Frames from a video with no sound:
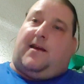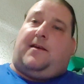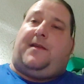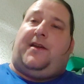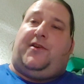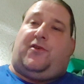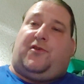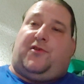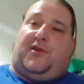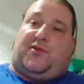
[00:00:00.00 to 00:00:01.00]
then
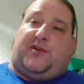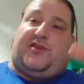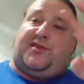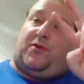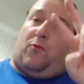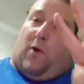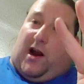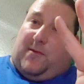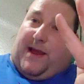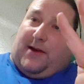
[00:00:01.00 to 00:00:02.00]
your switch is either
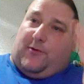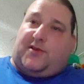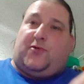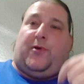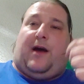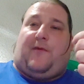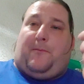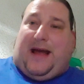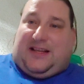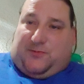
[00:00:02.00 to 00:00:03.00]
wired backwards or you have a
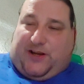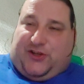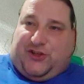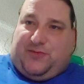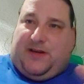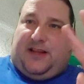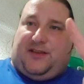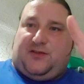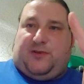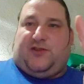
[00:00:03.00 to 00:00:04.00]
bad switch, meaning the
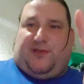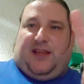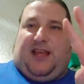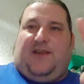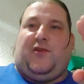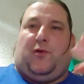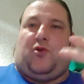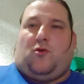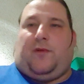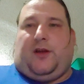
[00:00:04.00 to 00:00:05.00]
switch they gave you a
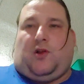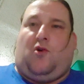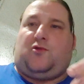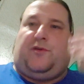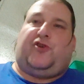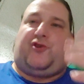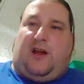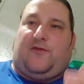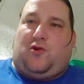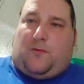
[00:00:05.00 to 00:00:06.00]
normally closed when you should
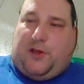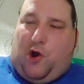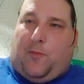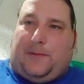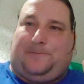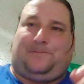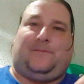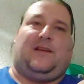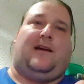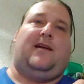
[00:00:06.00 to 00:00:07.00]
have a normally open.
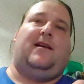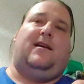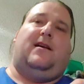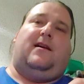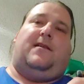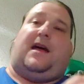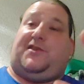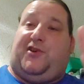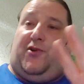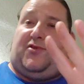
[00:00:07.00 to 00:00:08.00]
Okay?
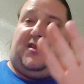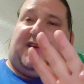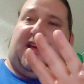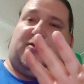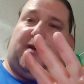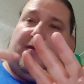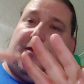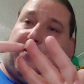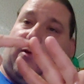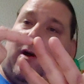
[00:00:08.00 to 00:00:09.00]
That's usually the case when you have
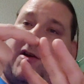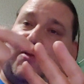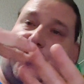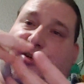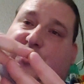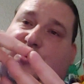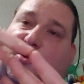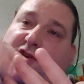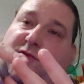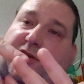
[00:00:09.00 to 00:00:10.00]
a 3-wire switch. You
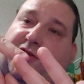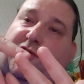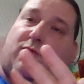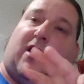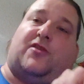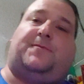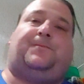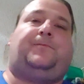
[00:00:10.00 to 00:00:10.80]
just switch the 2 wires.